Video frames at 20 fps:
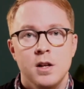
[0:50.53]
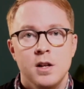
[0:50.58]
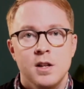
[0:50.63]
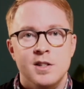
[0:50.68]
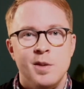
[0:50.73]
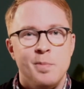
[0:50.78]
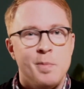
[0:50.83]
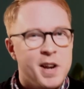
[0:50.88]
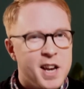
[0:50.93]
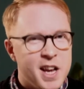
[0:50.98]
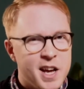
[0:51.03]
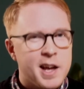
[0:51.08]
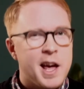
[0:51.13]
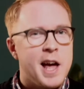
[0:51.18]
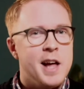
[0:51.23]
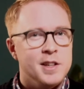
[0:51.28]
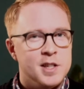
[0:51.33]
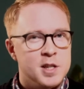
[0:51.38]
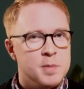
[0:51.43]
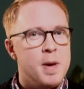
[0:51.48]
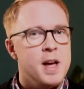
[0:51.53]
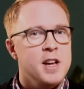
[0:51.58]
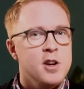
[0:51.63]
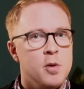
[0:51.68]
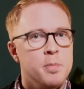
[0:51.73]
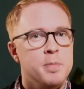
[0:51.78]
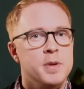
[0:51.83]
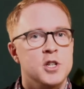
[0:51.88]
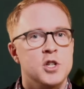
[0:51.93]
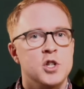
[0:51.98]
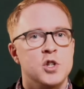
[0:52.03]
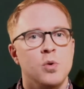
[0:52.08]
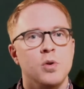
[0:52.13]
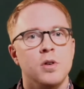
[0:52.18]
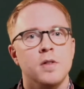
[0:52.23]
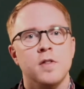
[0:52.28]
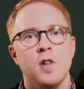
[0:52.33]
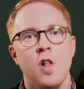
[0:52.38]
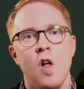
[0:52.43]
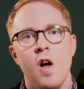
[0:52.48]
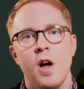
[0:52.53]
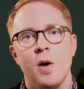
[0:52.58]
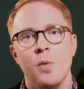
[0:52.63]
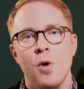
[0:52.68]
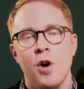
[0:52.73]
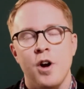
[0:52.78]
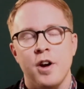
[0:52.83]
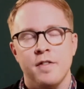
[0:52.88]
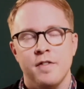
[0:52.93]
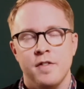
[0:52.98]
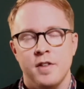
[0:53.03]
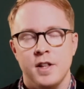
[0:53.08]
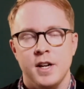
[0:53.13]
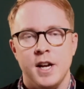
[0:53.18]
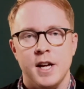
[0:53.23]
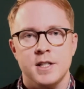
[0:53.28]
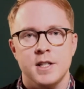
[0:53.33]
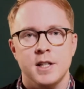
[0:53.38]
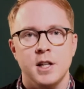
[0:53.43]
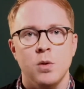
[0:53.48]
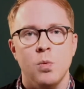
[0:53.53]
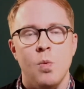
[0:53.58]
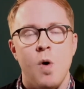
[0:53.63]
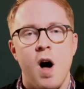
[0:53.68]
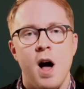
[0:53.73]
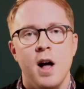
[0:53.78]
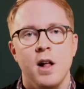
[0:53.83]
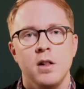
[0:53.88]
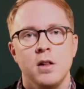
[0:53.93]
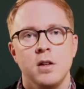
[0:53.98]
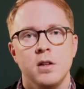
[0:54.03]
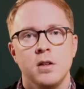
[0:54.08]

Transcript: So many accountants may not be short of client work for the next little while.